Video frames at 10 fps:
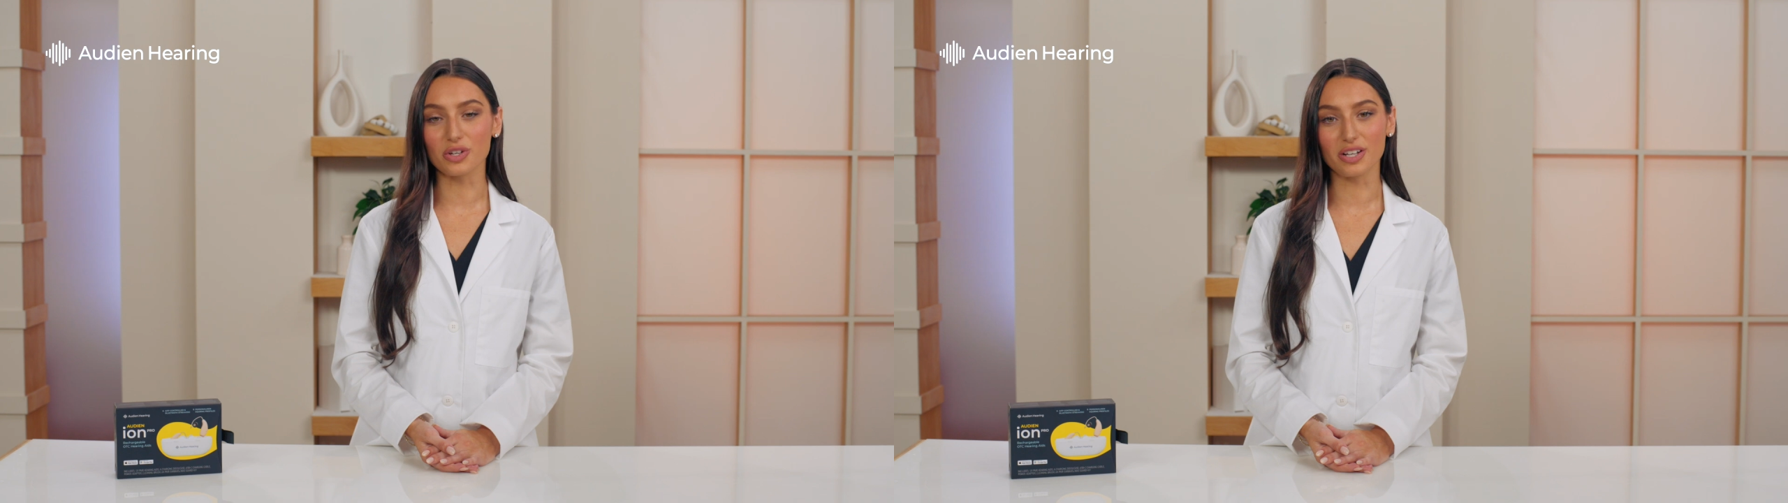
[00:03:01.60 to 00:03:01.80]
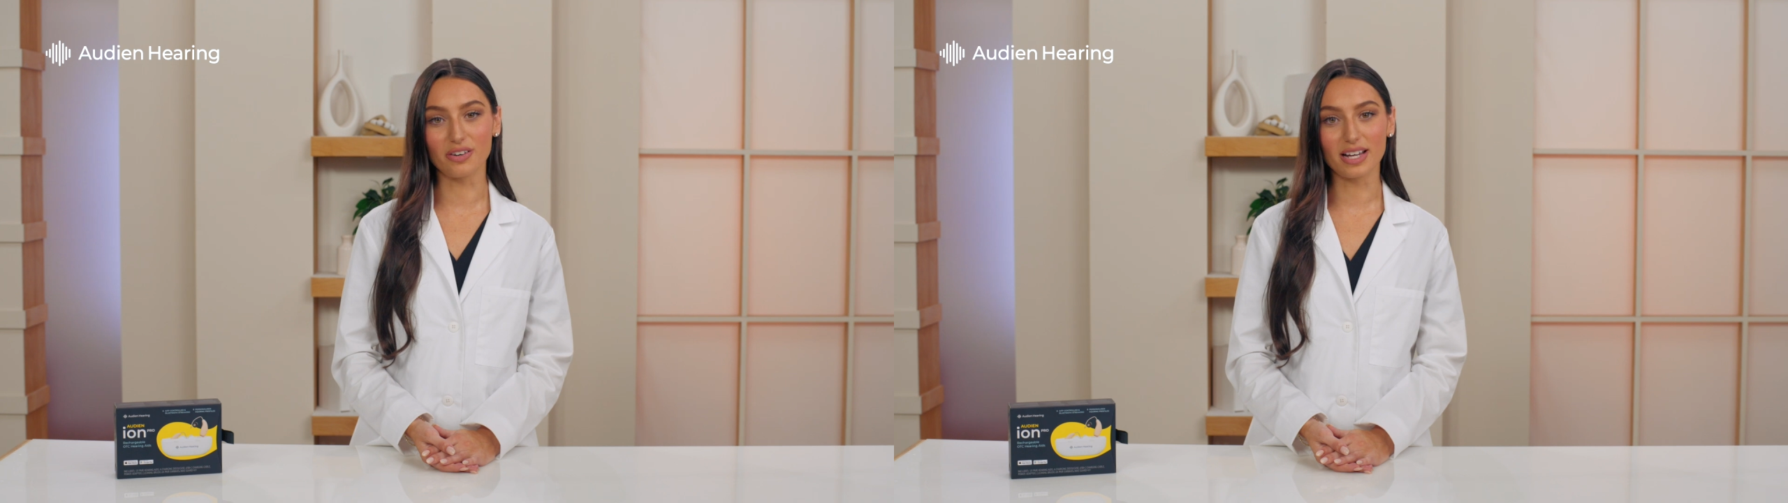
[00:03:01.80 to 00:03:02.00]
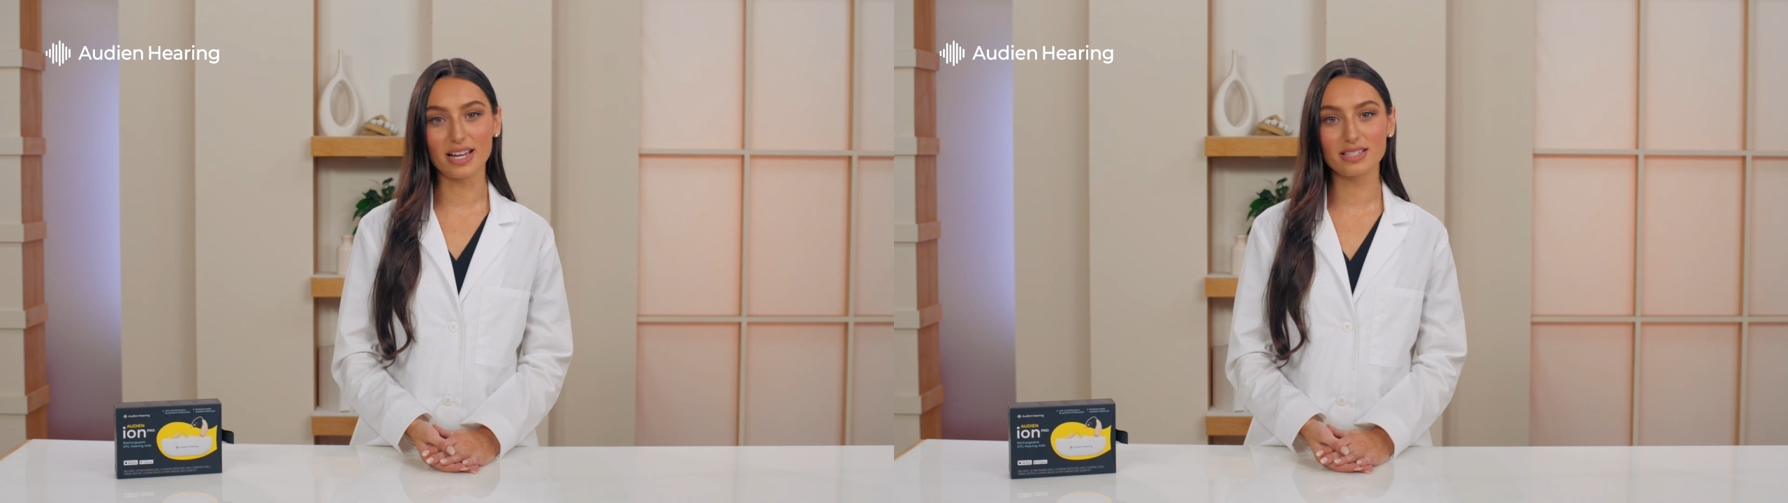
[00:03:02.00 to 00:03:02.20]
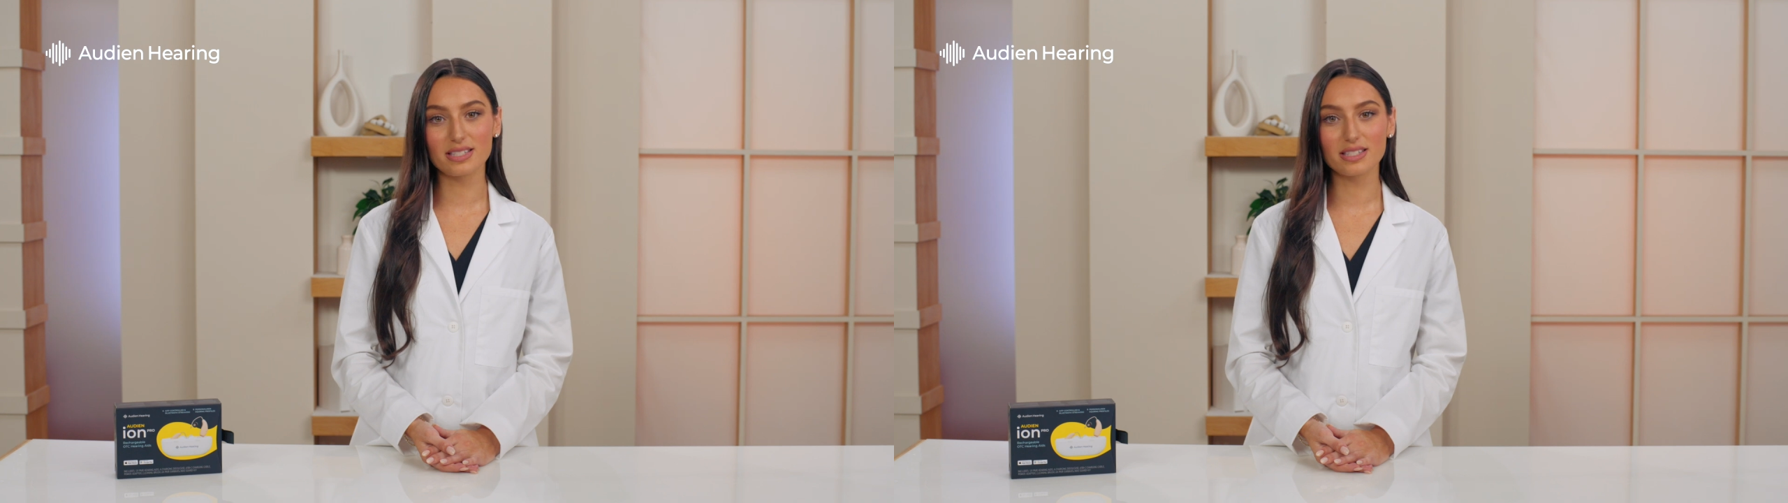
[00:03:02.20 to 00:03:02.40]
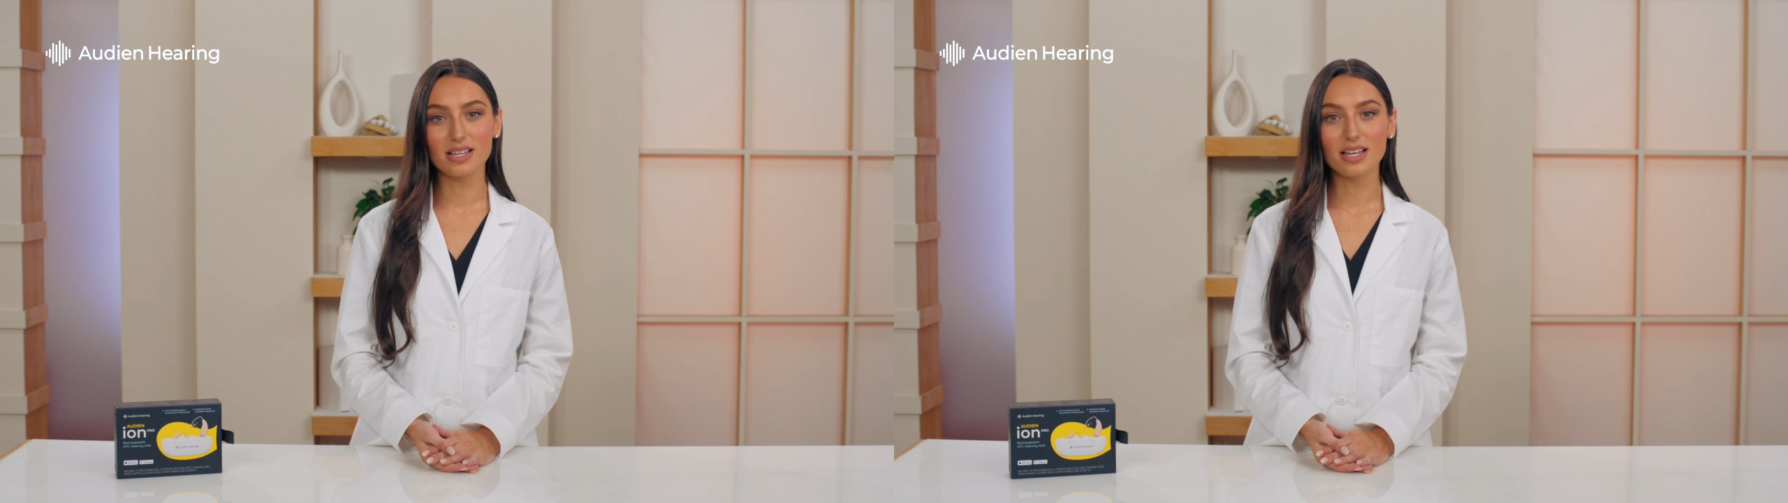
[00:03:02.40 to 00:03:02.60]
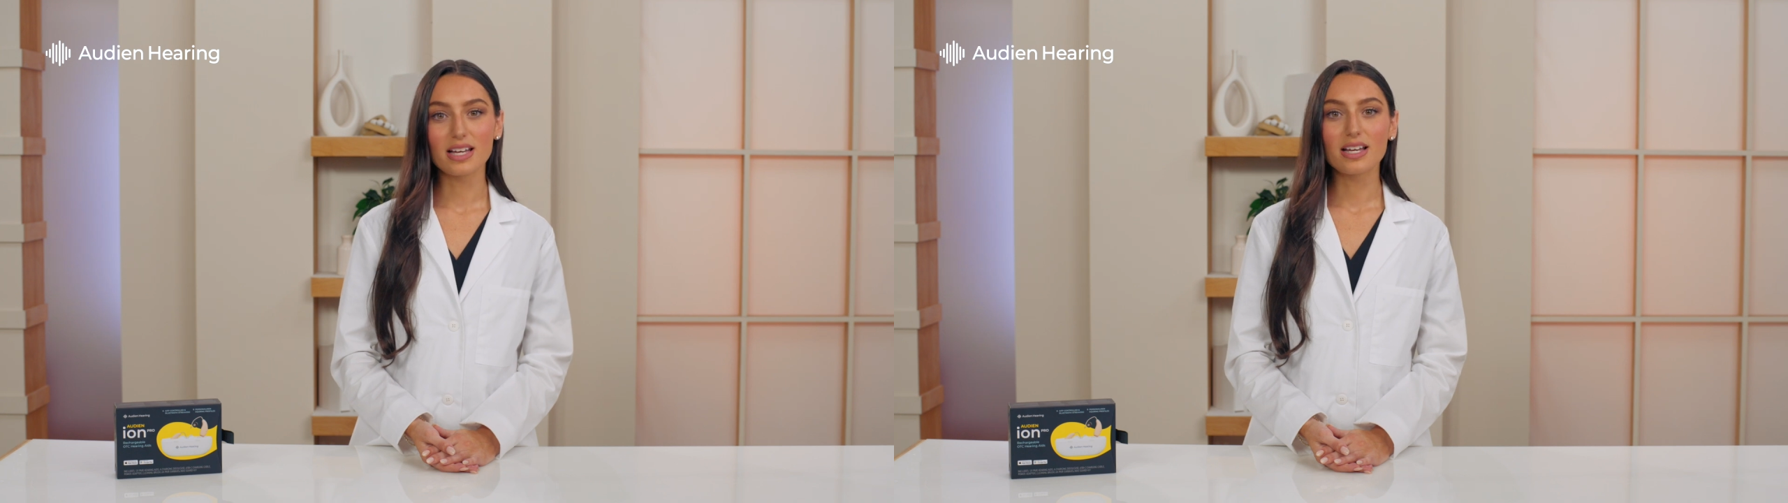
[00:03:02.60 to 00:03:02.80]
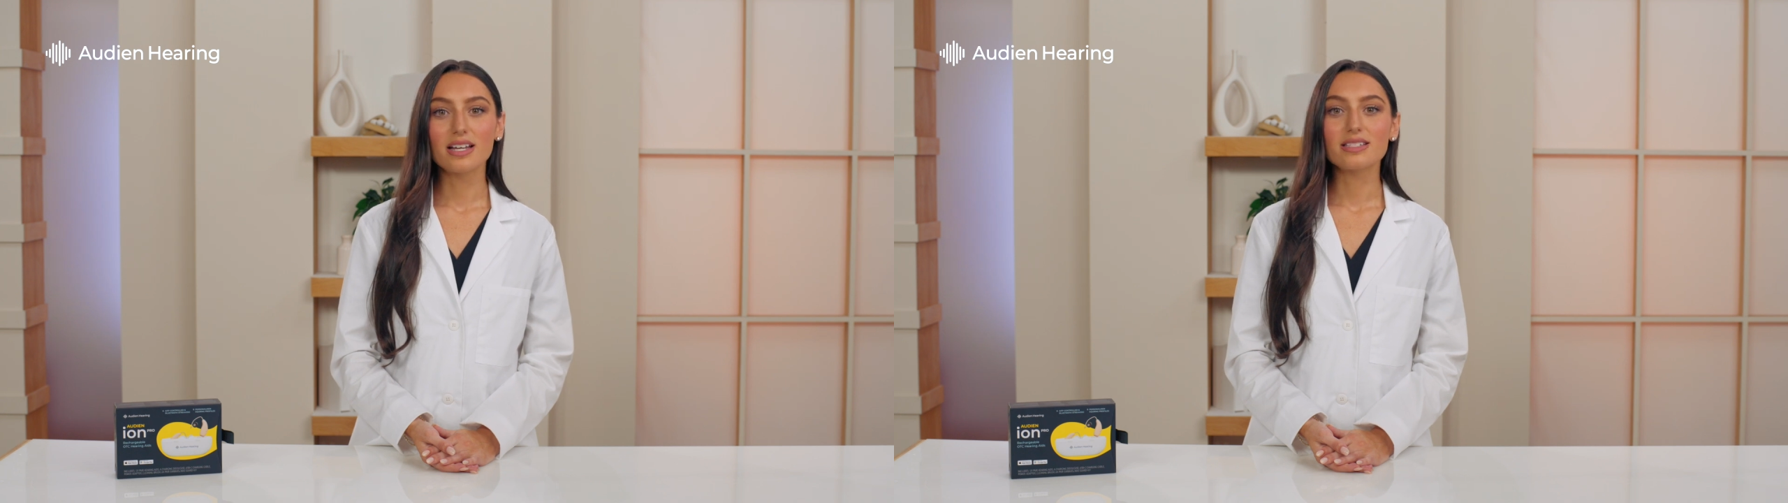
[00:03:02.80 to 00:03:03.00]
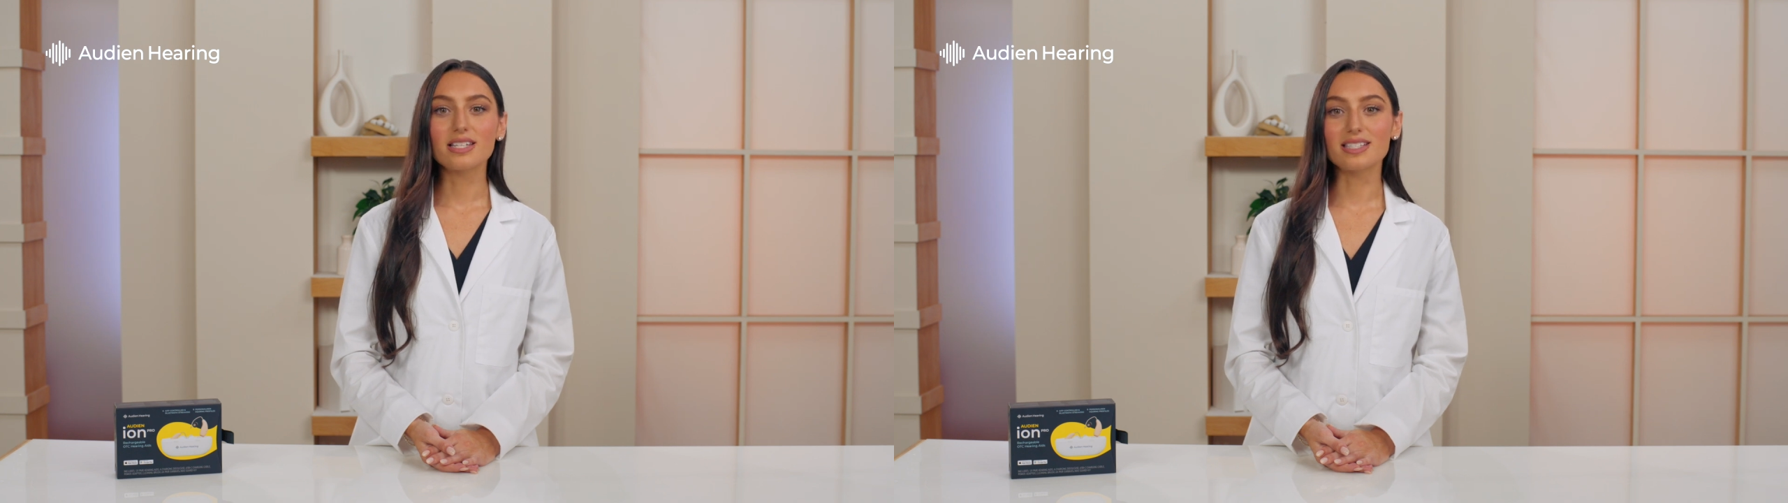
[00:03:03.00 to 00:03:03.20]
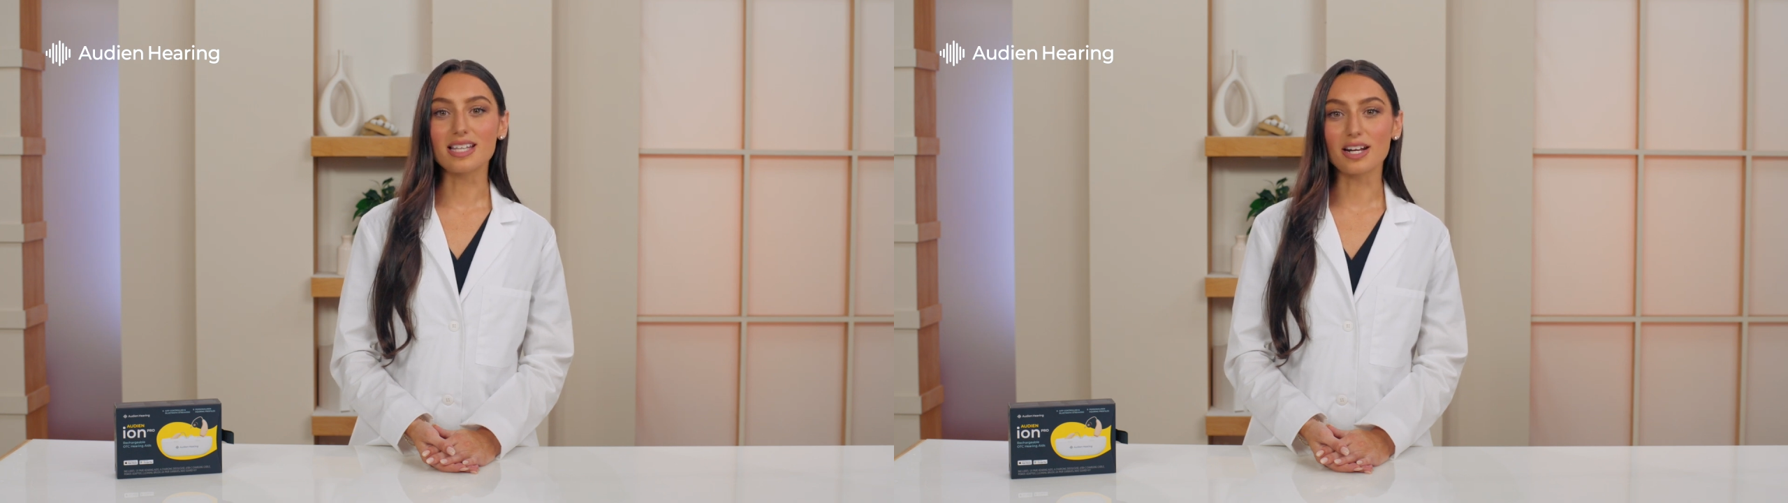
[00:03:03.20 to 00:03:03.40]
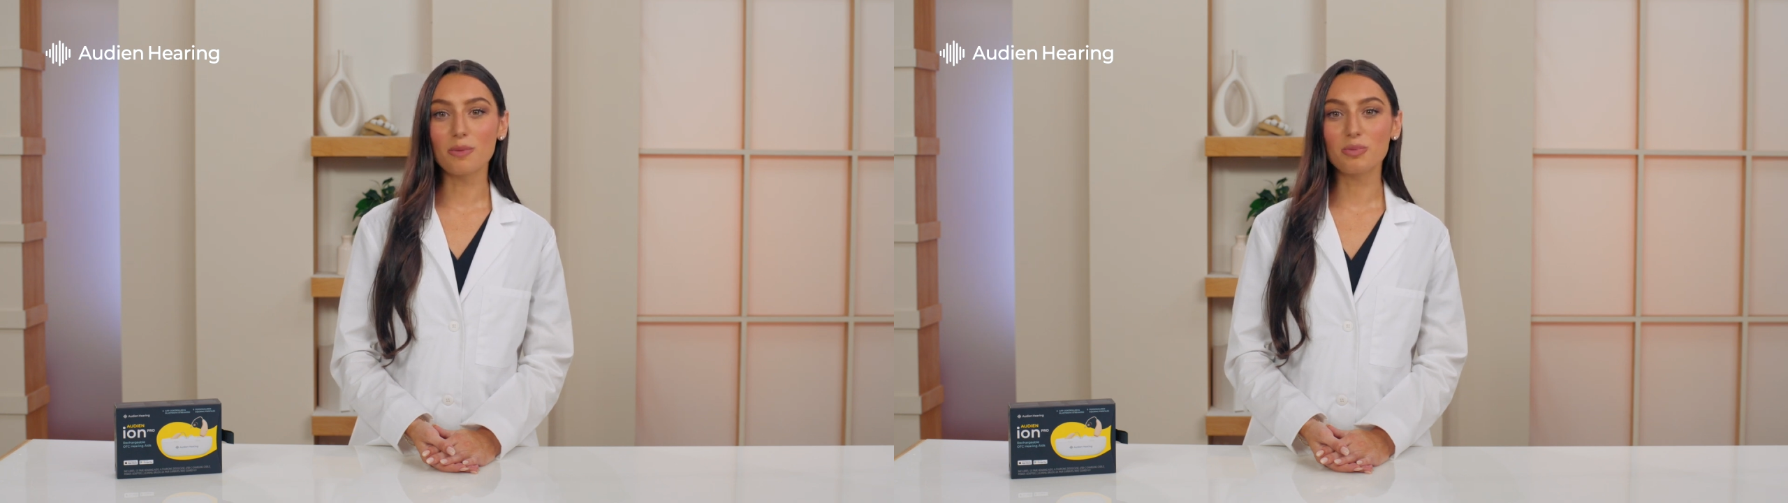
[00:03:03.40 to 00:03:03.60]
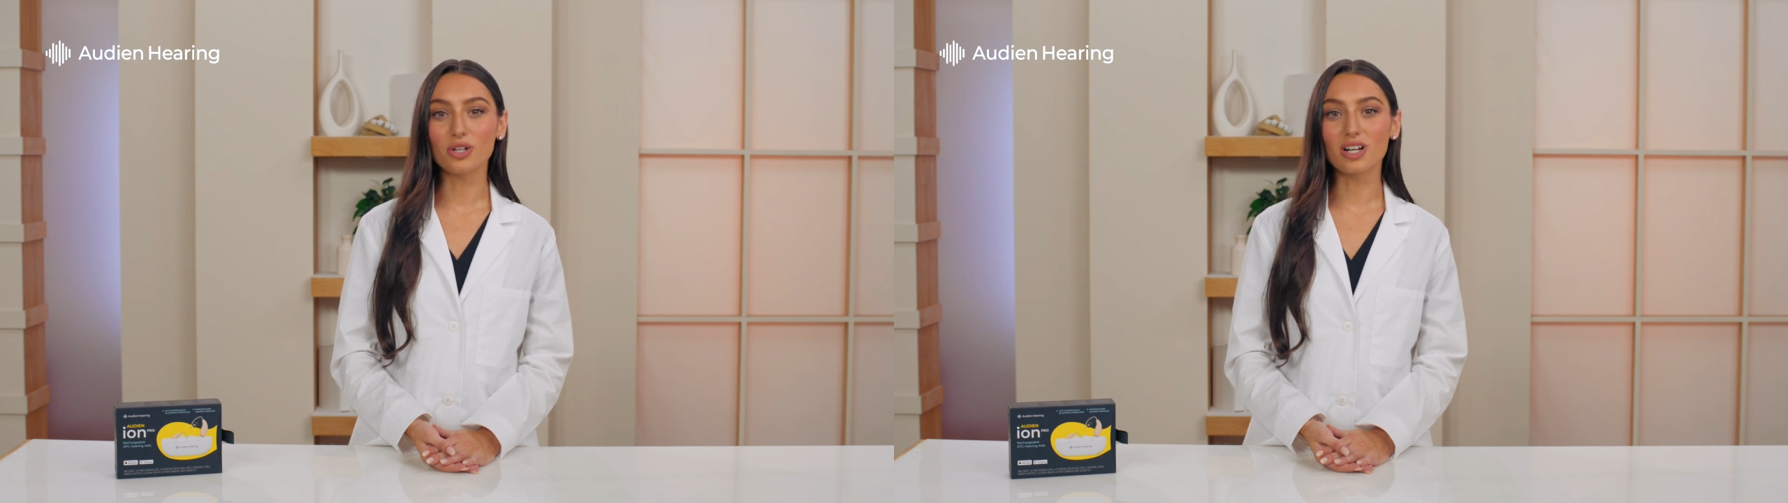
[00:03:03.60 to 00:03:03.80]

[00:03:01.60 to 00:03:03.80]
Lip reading: your hearing aids. To set up your